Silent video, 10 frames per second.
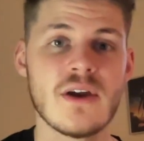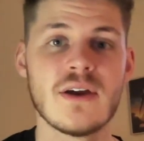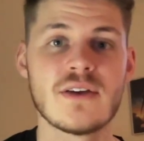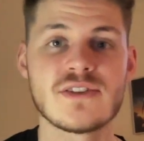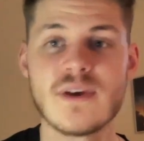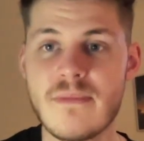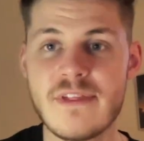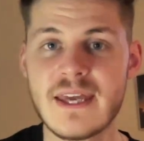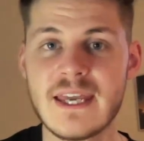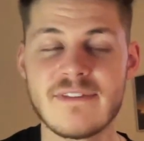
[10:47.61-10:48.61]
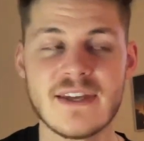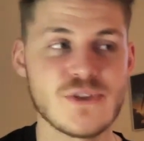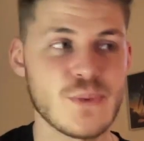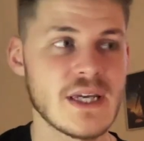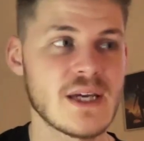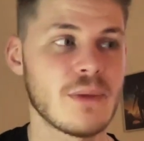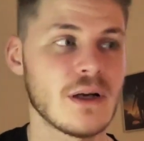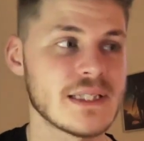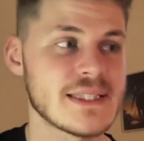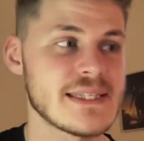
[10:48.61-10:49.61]
something, if they tweak a
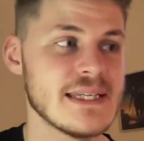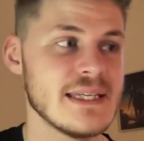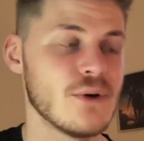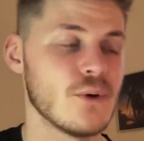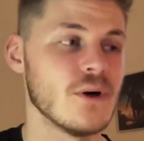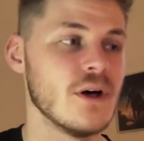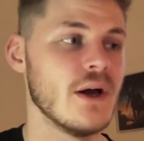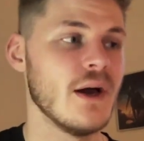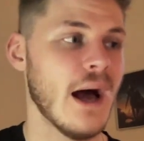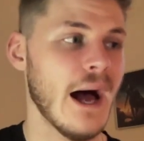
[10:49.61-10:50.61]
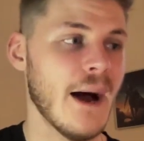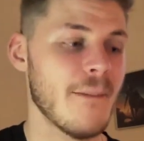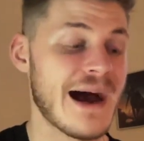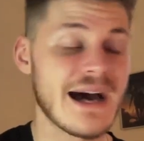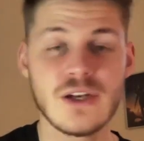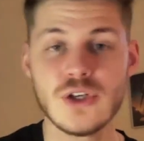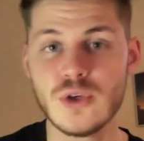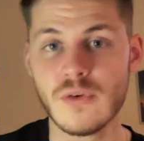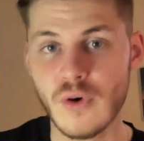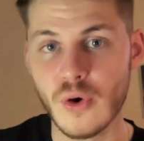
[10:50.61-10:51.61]
policy or add a new
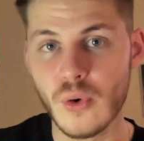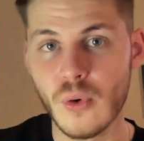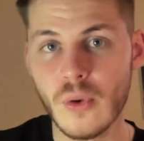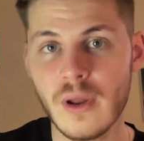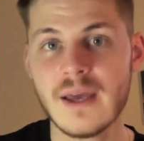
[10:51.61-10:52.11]
rule,